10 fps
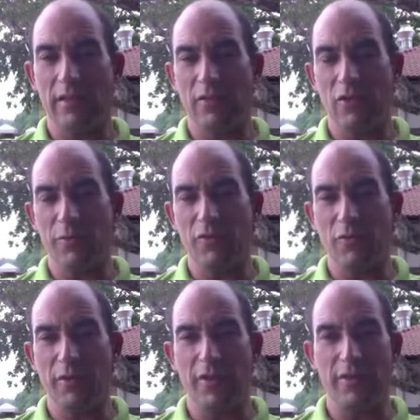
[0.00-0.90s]
hospital
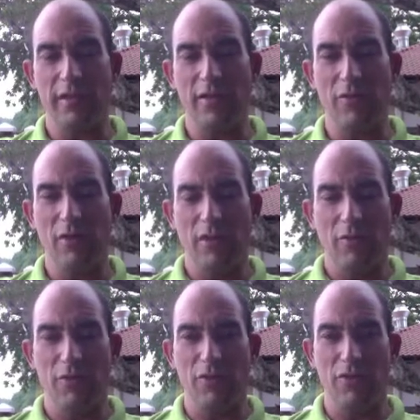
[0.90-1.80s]
room at the hotel,
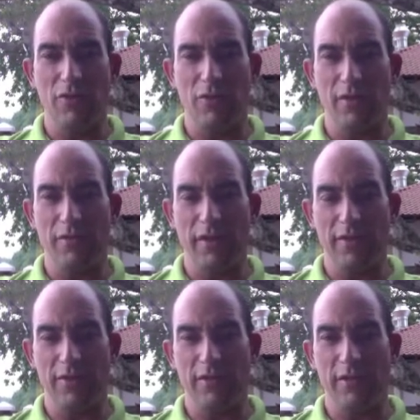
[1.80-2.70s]
we'll do so. If
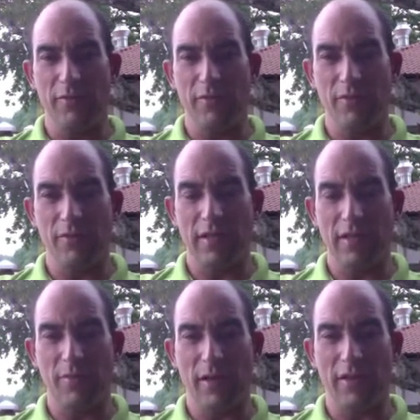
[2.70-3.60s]
necessary, we'll
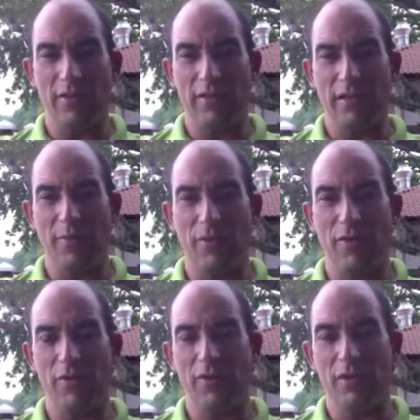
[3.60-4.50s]
take you back to Singapore
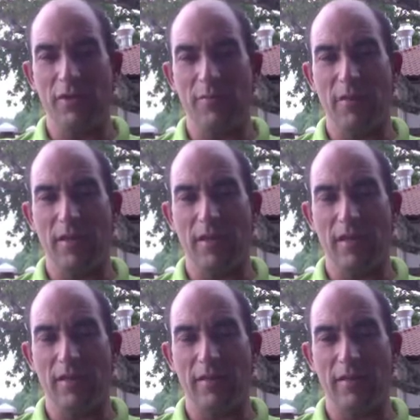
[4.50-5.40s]
using
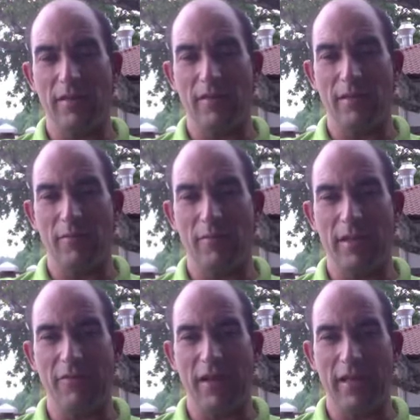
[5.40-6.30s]
the
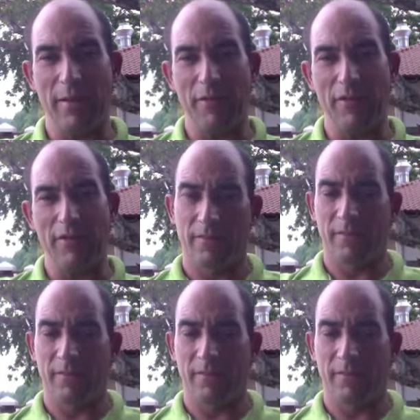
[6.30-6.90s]
Medivac ambulance.